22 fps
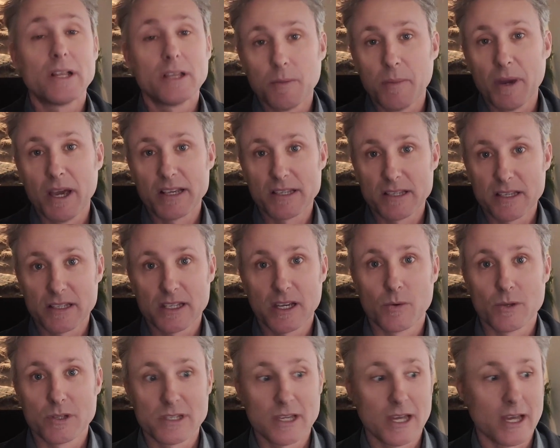basis, I
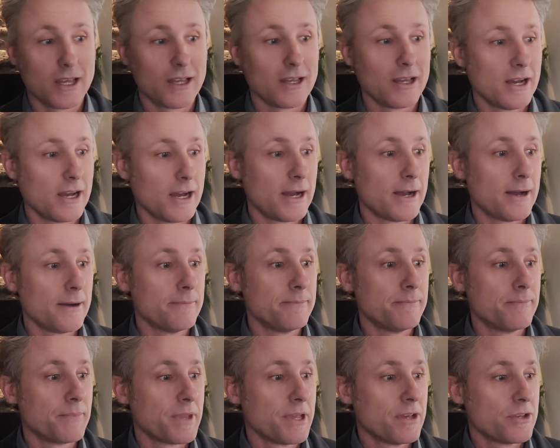would say.
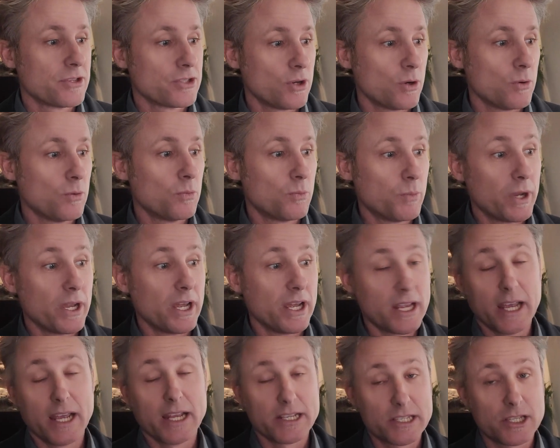But
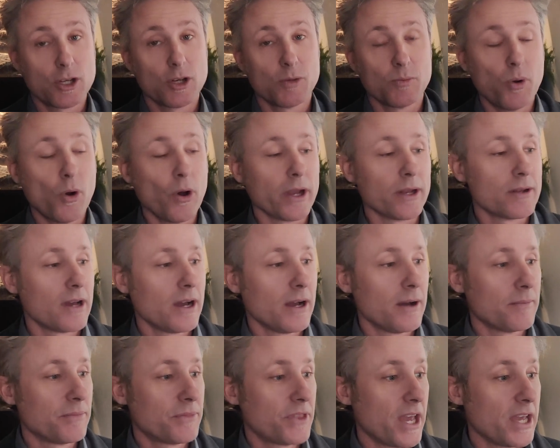it's a good point.
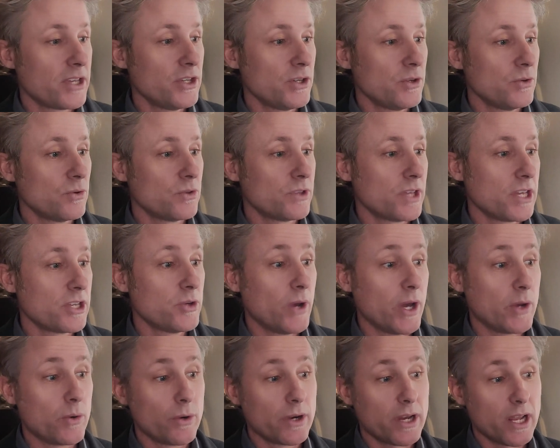Thank you,
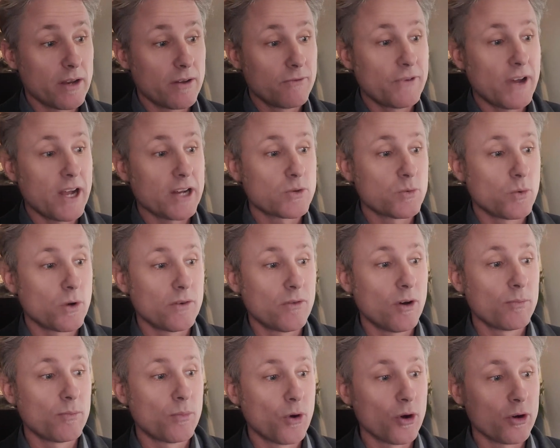Edward. And in fact, one of
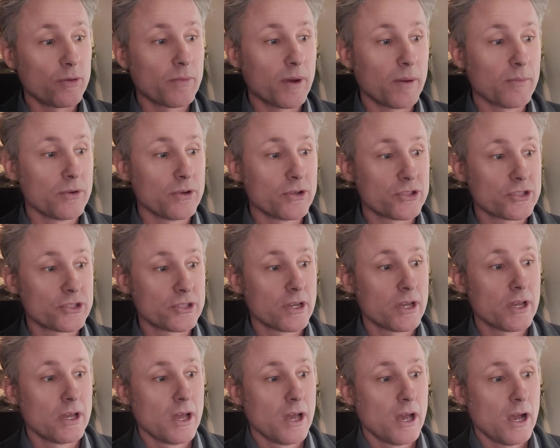our board members,
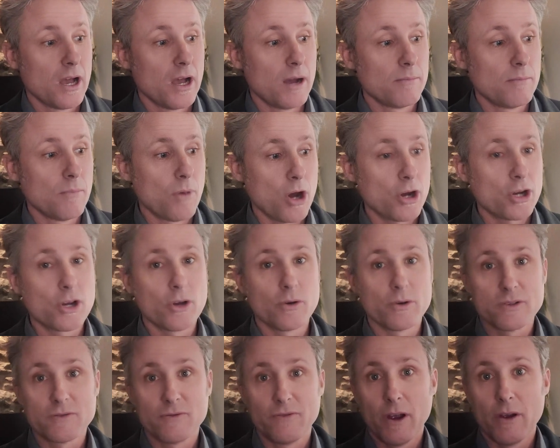Marco,
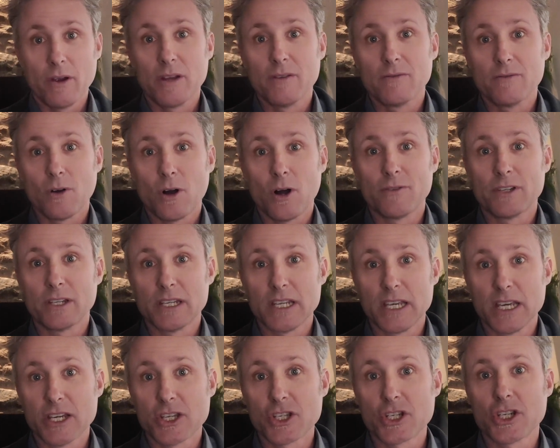is very involved in
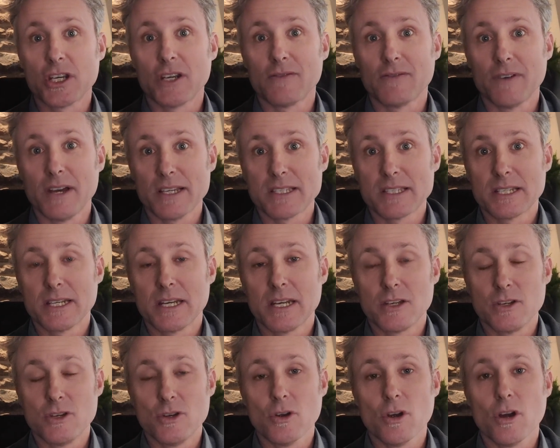ESG investing
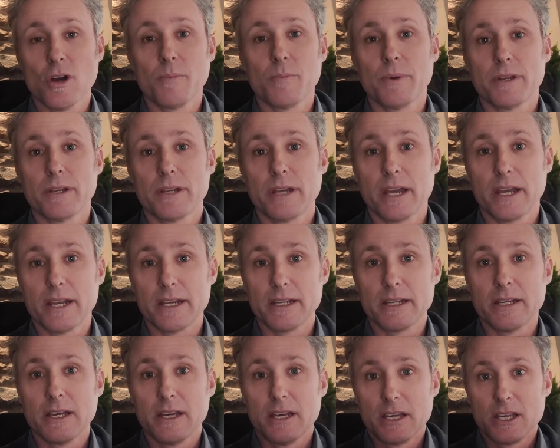in Europe,
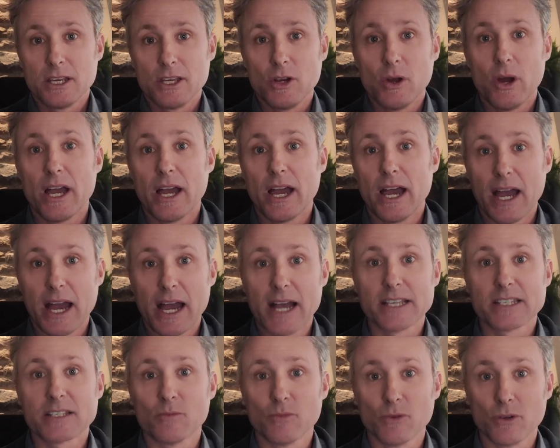and
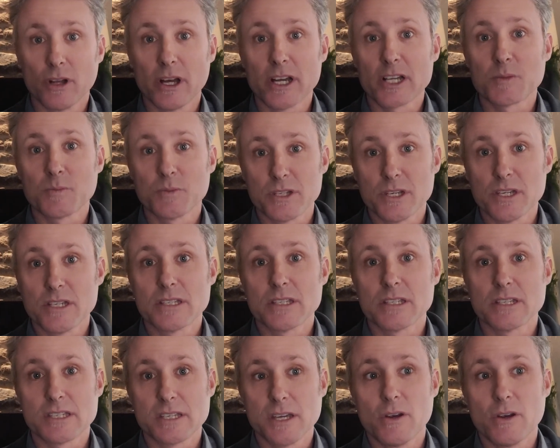has some real expertise in this